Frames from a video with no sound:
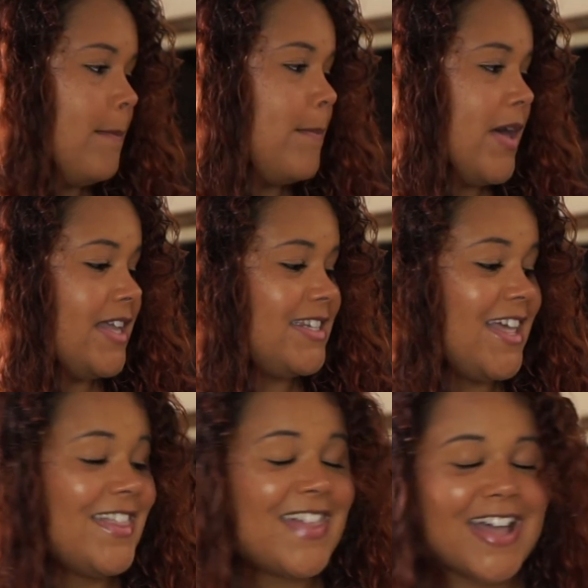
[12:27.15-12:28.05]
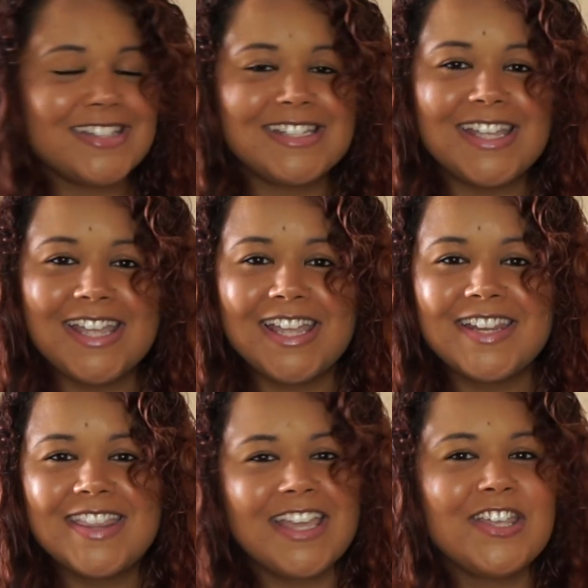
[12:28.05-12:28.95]
But that's it.
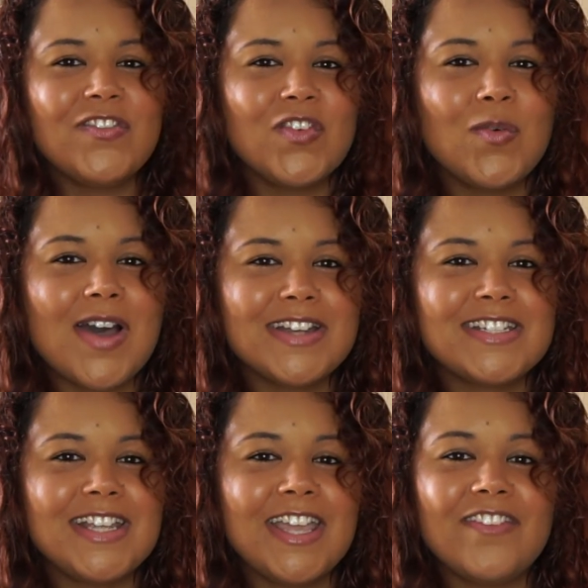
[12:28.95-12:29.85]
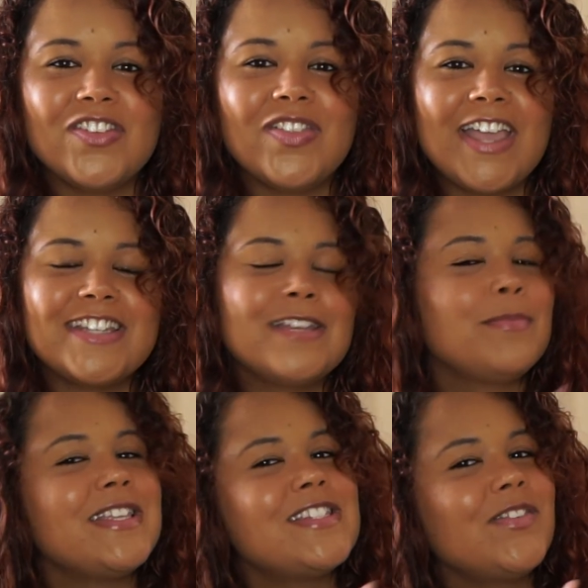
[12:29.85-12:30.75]
Thank you for watching. If you liked it,
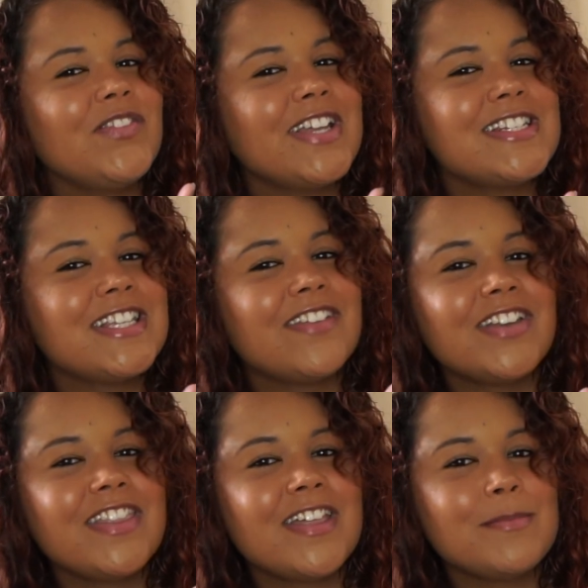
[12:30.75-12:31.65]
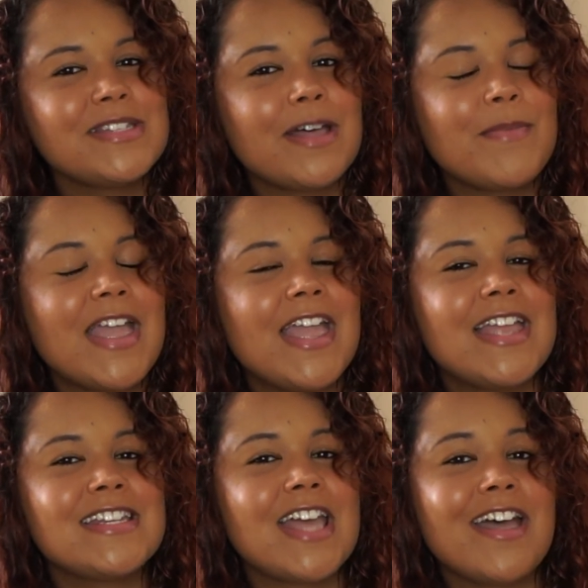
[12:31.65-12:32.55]
please don't forget to give it a thumbs up.
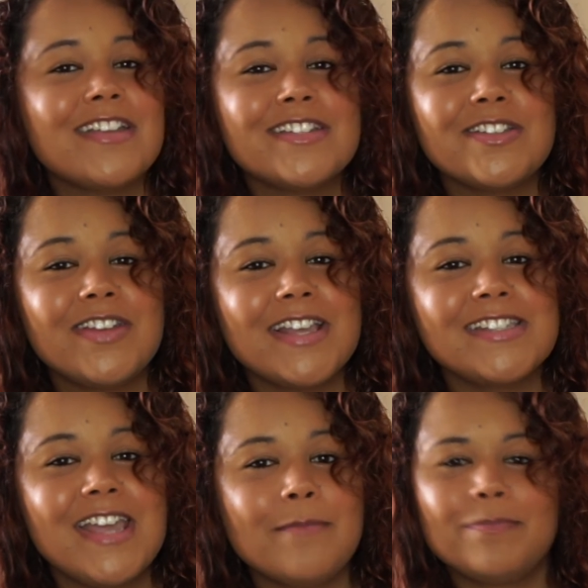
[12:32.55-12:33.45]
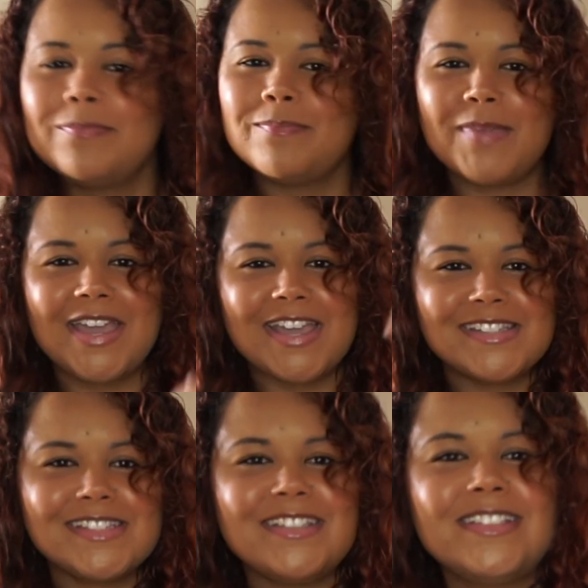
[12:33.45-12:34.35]
And until next time, bye
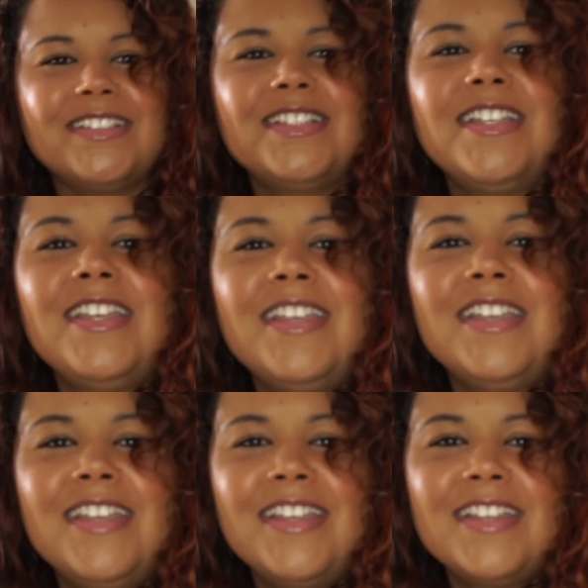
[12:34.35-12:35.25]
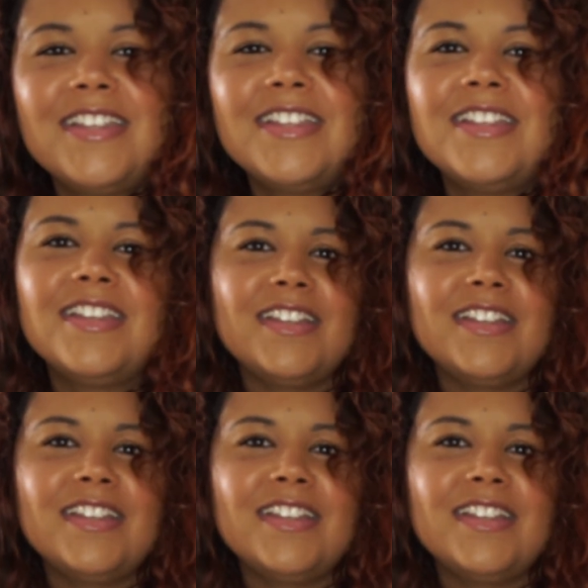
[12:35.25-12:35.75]
guys.